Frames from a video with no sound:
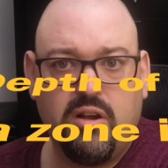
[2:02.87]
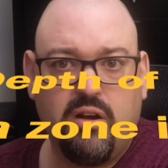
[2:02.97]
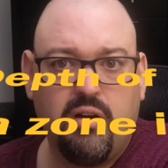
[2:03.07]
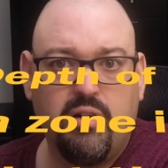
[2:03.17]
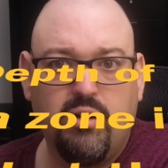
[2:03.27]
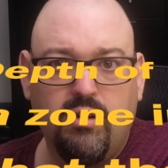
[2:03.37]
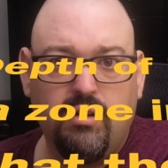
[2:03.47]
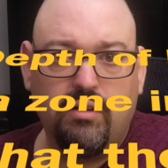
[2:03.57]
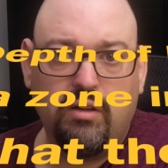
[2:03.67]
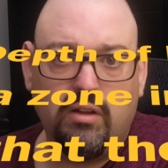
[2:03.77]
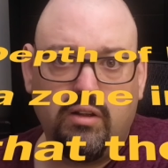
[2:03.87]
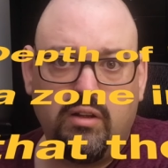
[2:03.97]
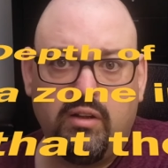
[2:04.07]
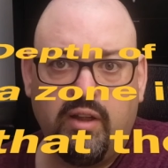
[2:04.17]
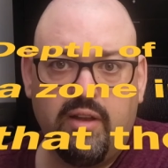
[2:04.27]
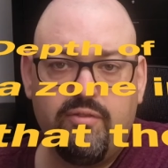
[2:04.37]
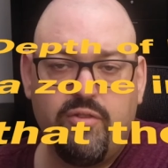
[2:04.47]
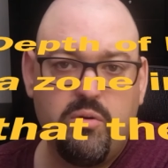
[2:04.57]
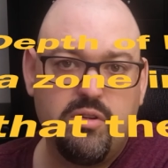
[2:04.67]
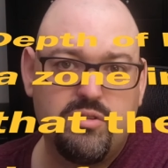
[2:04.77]
are in
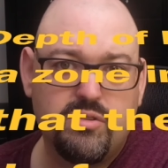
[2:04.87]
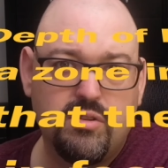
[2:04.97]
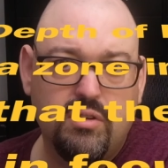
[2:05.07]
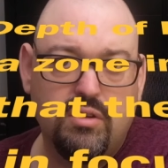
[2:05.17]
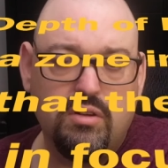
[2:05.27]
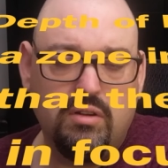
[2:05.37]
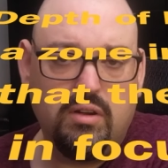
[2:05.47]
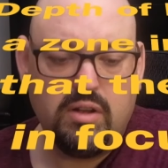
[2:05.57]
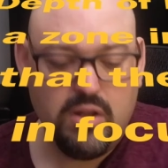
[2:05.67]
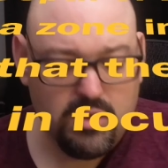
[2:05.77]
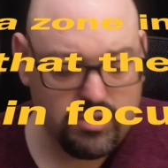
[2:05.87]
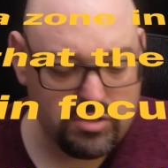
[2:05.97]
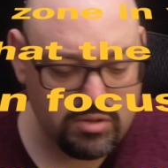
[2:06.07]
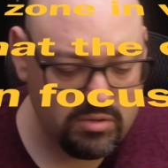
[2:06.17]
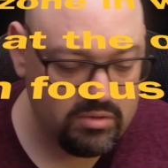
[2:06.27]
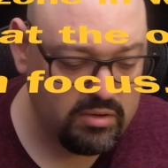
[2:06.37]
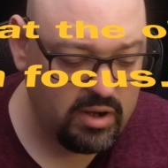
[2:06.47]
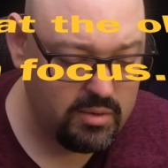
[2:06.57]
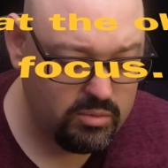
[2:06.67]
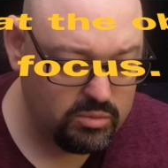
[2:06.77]
focus, right? So
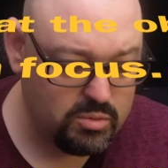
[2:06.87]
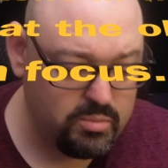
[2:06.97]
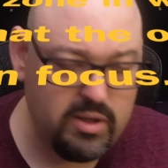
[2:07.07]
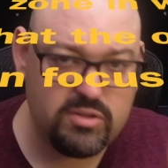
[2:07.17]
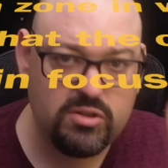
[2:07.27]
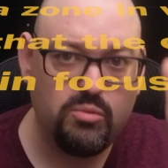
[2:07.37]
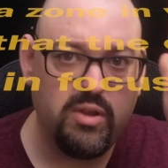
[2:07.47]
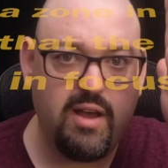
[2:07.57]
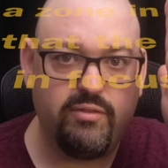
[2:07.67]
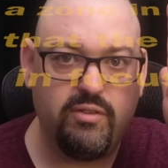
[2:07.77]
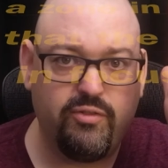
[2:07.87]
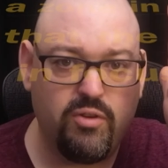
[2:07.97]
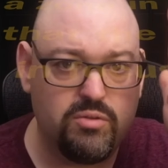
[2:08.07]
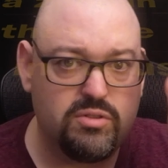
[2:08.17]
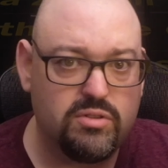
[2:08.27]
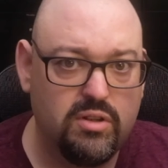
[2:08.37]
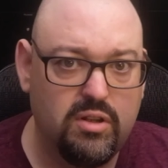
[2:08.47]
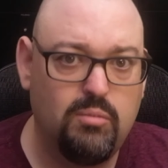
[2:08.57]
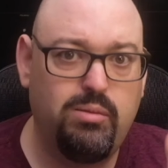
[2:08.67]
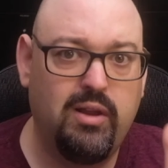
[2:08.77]
I will repeat. So we have the first
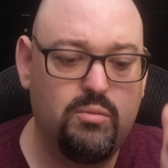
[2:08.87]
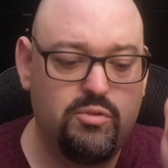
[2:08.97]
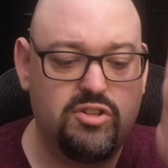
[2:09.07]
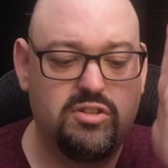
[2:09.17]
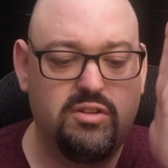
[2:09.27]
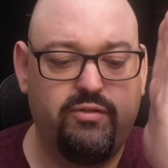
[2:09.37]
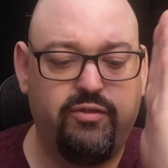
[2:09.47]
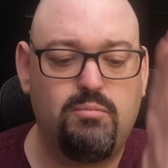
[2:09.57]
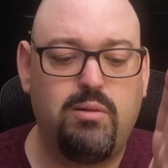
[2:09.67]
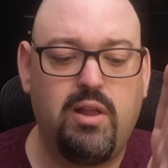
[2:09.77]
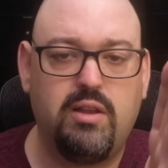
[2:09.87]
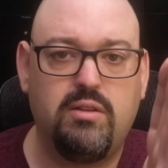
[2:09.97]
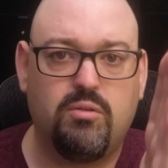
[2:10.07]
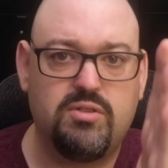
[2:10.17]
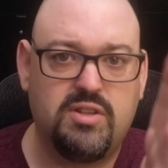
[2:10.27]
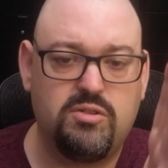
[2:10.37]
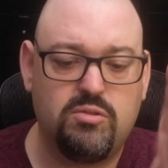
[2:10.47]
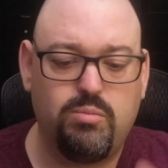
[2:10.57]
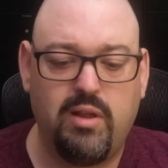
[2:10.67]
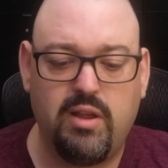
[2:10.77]
plane, which is the film plane or
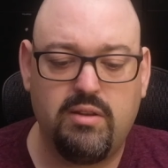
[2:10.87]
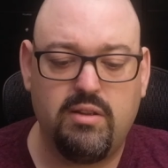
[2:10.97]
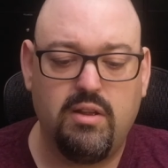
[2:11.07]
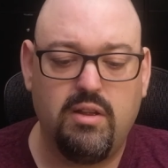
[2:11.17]
sensor plane,